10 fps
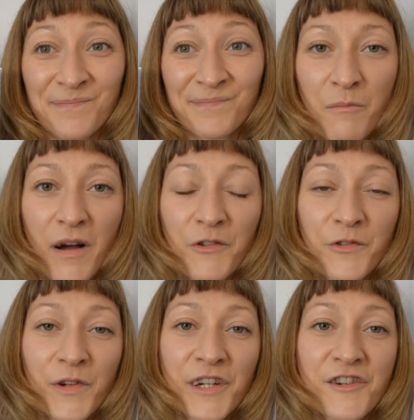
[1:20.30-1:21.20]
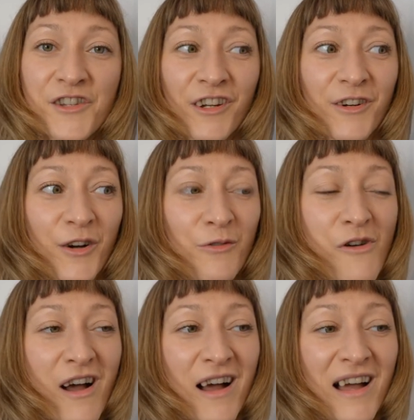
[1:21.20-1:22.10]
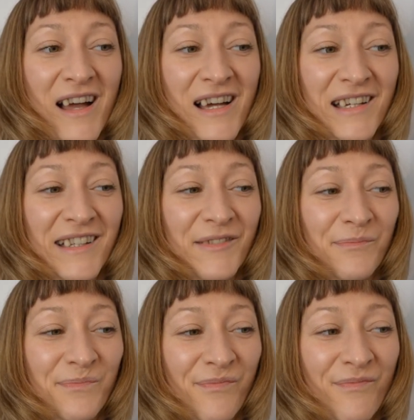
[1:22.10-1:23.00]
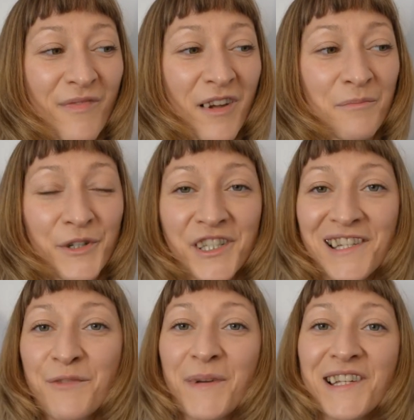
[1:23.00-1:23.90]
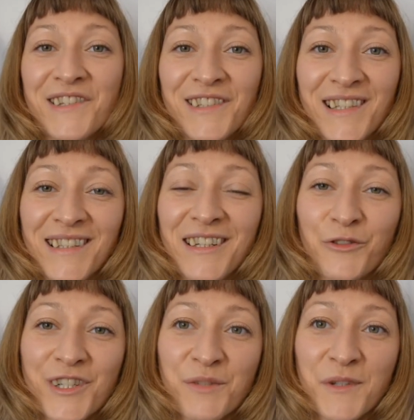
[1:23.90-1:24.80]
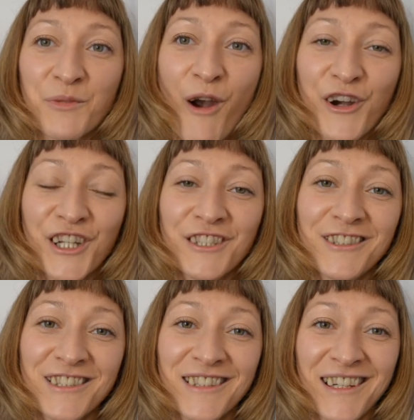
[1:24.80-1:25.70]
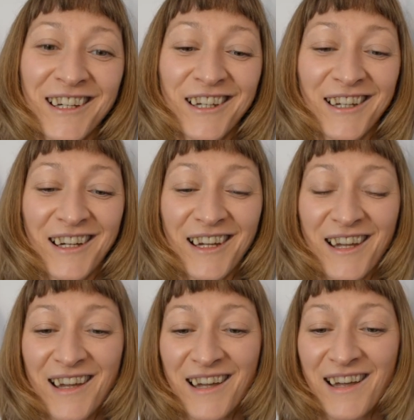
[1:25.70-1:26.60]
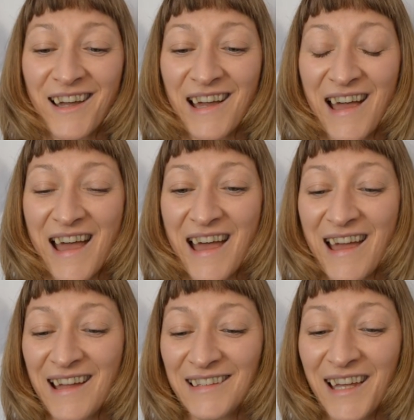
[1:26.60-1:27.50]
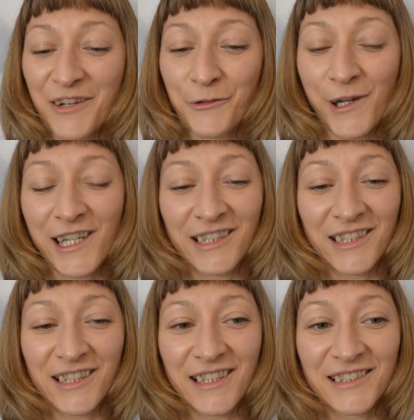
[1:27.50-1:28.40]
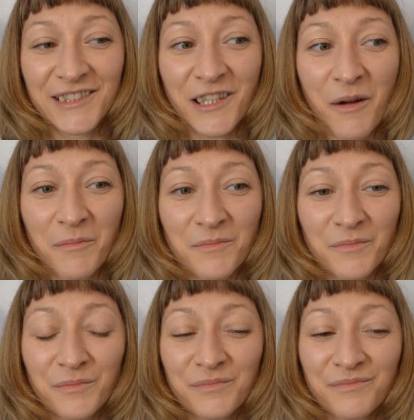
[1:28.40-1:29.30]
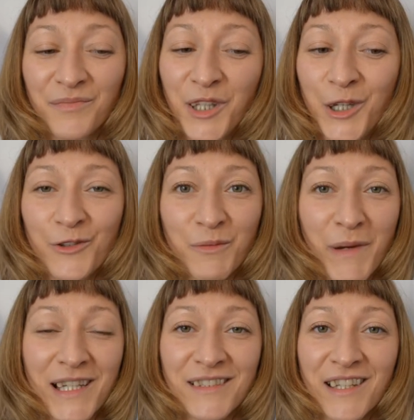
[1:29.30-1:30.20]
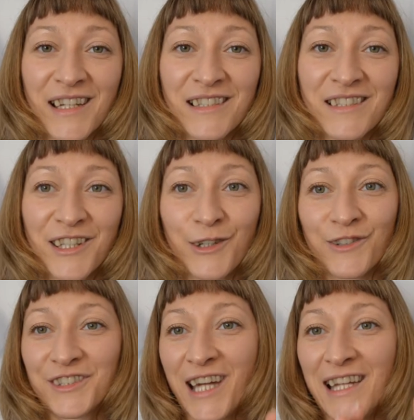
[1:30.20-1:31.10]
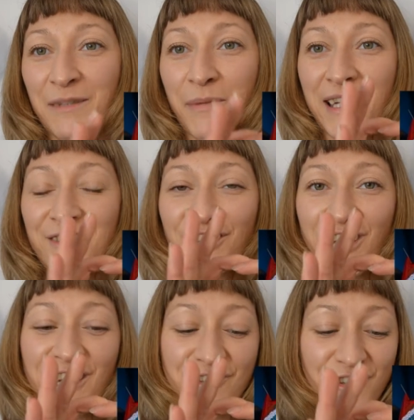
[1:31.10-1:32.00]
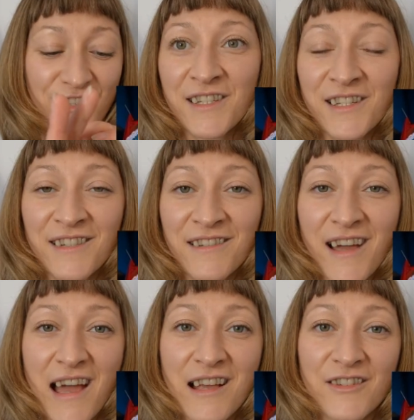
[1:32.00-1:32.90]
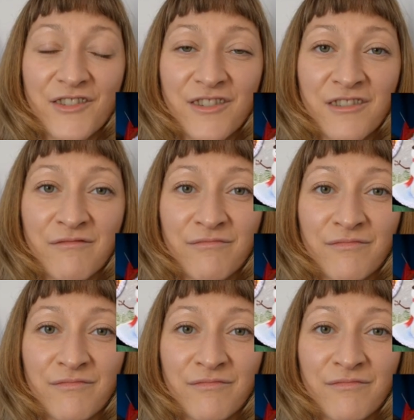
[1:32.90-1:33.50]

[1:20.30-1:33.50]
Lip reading: About 3 years ago I participated in a Christmas market and I created some cute paintings, cute tiny paintings, as